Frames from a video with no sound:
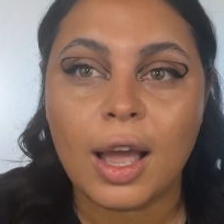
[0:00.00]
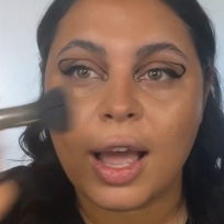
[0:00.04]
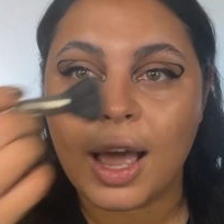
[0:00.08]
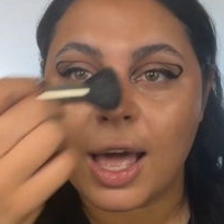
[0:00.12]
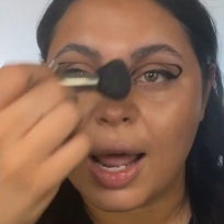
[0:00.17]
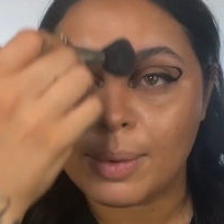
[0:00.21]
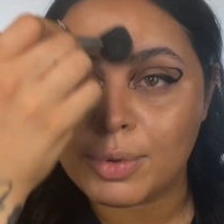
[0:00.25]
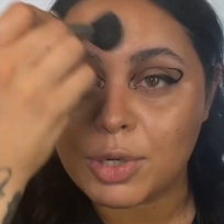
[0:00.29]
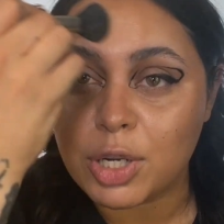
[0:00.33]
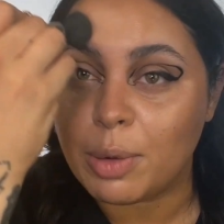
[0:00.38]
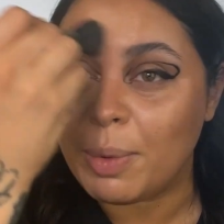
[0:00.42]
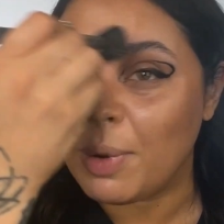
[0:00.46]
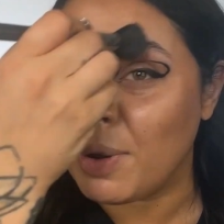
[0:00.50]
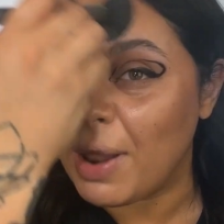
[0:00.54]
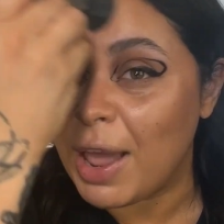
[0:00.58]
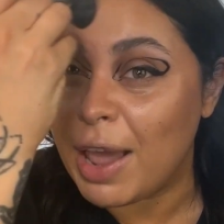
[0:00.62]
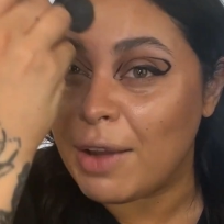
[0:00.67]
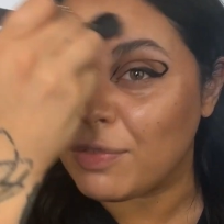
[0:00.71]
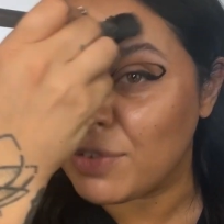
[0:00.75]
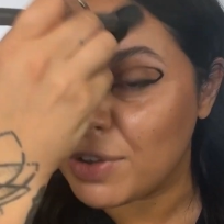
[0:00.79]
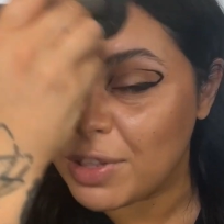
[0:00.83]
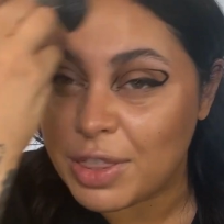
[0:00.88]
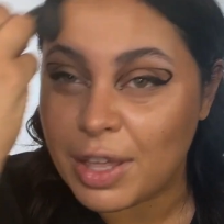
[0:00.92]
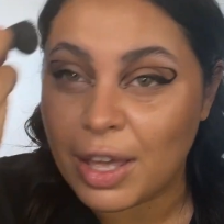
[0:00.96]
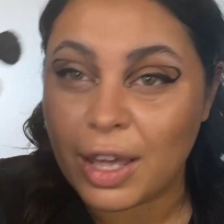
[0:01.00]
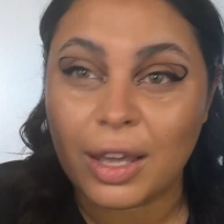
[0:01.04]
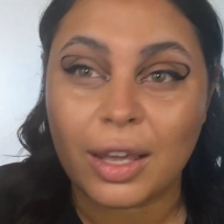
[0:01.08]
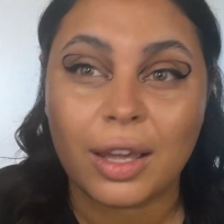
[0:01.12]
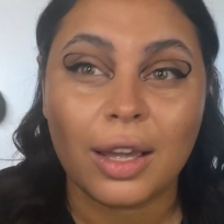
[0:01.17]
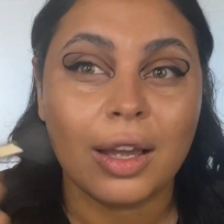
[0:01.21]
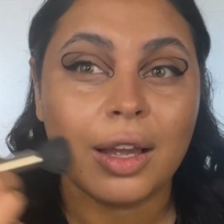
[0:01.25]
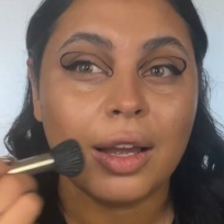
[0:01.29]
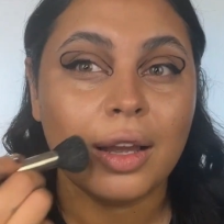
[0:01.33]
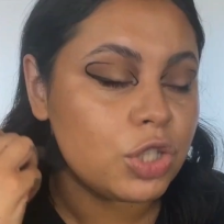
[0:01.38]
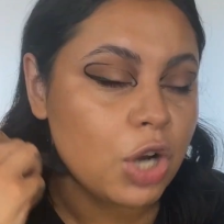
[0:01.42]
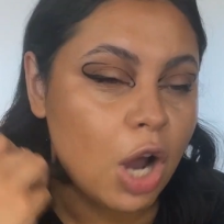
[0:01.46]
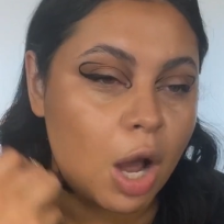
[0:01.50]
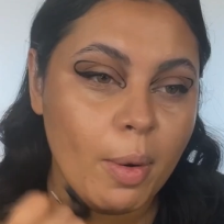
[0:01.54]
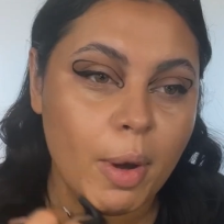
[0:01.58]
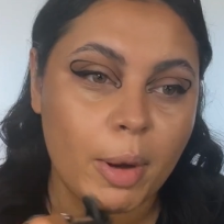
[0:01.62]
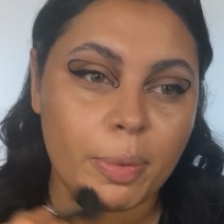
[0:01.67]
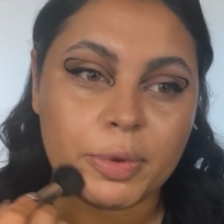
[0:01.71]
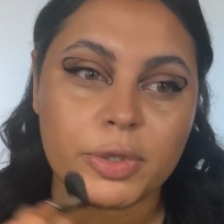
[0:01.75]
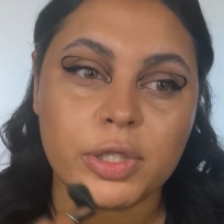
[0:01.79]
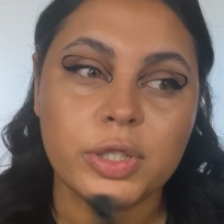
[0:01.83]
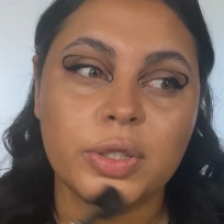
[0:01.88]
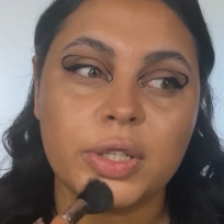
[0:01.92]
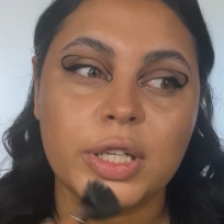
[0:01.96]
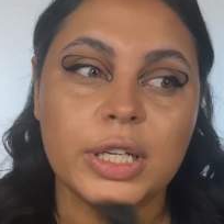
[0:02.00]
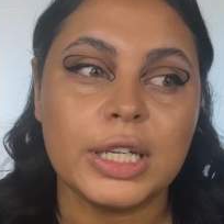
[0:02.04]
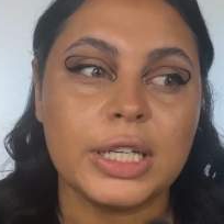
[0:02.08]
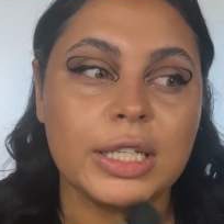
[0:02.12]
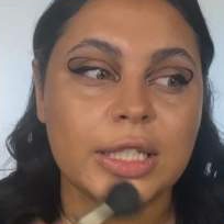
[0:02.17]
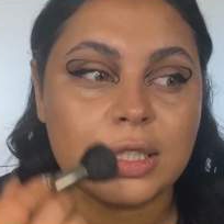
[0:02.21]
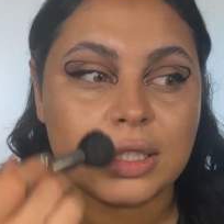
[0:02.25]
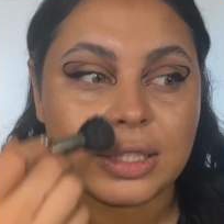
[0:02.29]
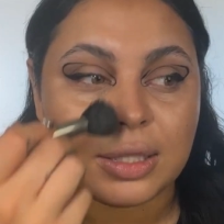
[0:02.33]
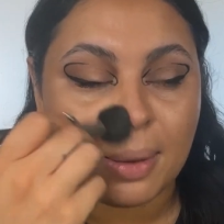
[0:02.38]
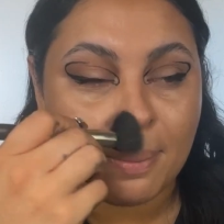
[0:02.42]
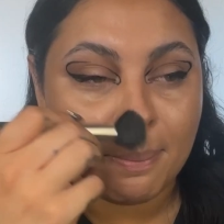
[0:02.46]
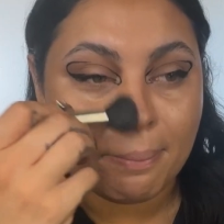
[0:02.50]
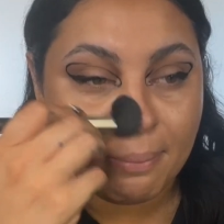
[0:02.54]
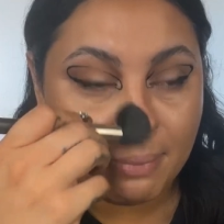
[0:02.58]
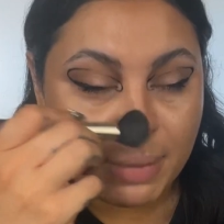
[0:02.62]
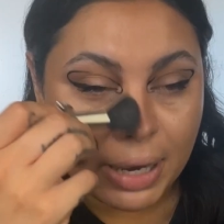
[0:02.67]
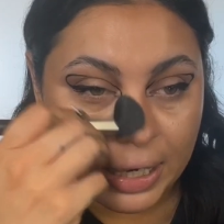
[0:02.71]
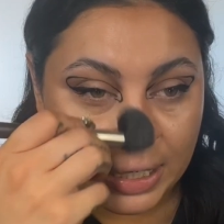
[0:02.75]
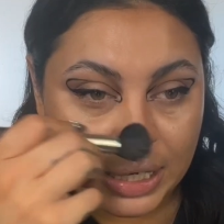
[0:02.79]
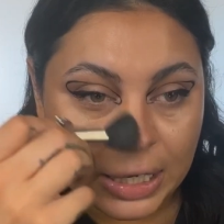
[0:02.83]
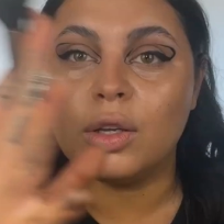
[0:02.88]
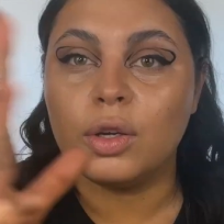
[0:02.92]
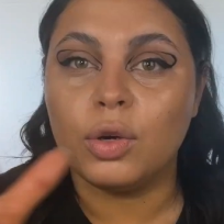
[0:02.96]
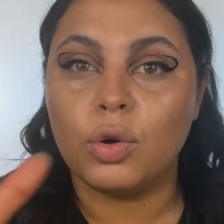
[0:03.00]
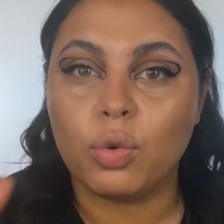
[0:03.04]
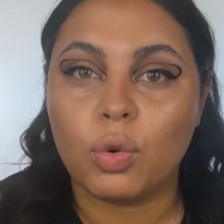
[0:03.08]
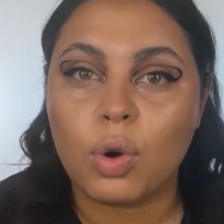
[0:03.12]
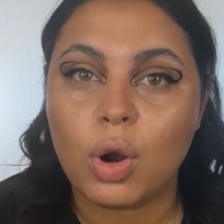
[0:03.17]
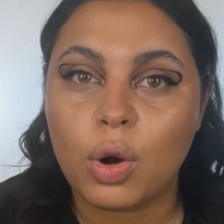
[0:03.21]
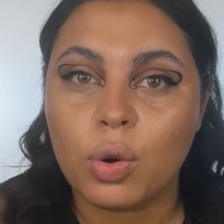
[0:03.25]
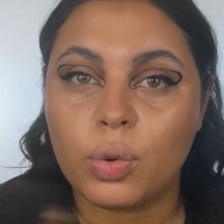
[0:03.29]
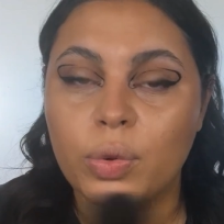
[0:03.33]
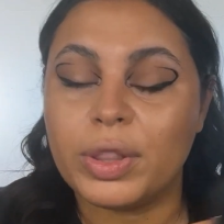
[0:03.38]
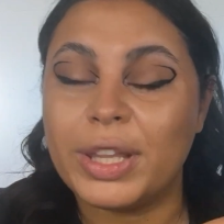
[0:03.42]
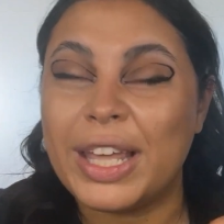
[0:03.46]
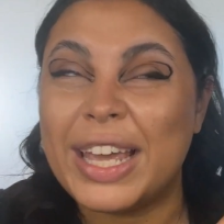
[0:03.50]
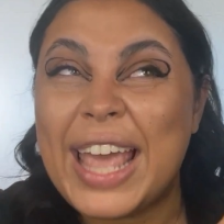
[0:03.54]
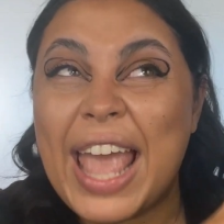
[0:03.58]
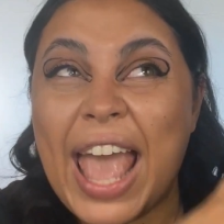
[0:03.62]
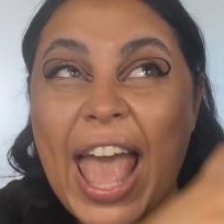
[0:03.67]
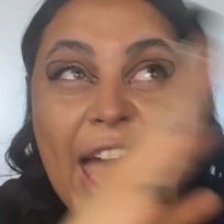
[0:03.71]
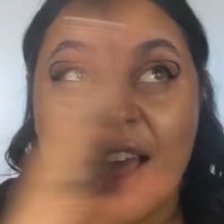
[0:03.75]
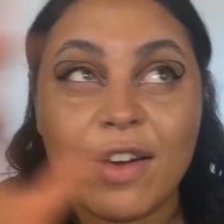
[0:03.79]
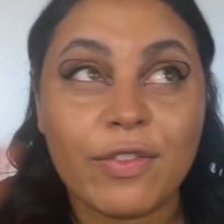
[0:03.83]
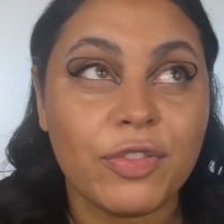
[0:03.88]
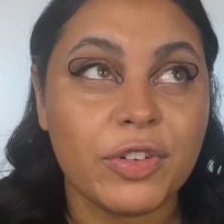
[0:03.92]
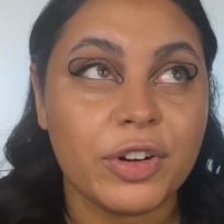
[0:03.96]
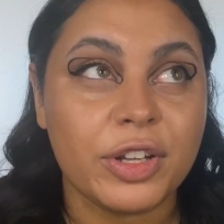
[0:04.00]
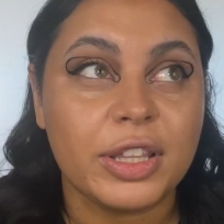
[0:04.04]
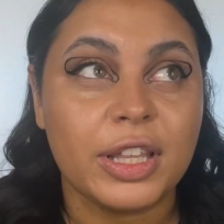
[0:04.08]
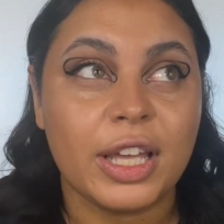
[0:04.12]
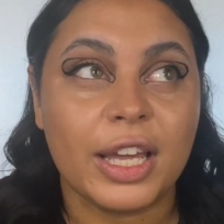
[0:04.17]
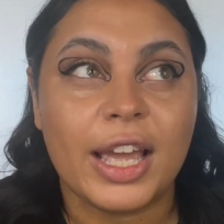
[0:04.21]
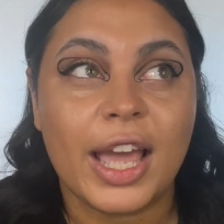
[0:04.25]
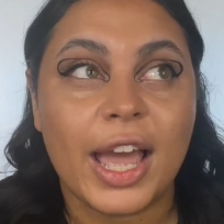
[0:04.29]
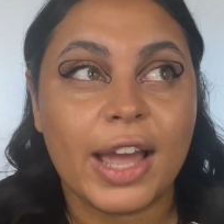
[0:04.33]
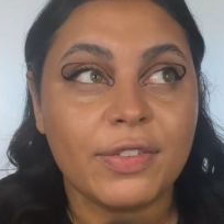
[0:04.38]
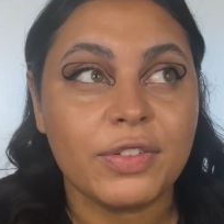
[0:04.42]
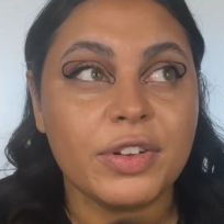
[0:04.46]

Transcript: I'm talking about everything. Job opportunities, money, growth, like everything